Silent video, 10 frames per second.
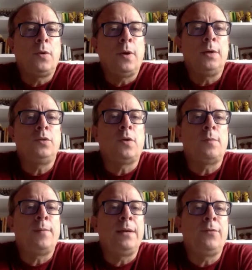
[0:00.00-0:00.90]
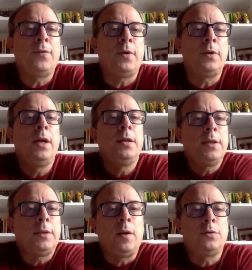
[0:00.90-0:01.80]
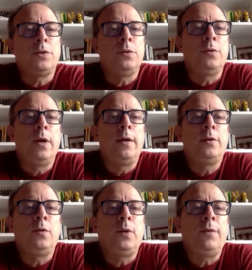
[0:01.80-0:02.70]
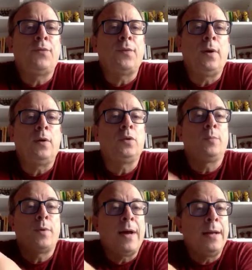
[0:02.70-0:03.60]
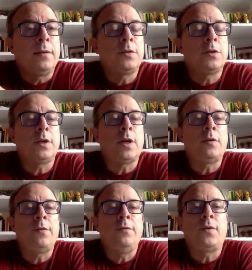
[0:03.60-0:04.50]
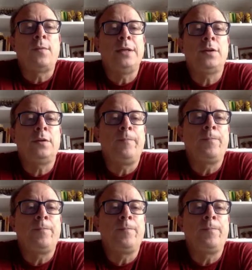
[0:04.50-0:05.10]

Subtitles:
on your mobile phone that allows you to give or to provide such a kind of information.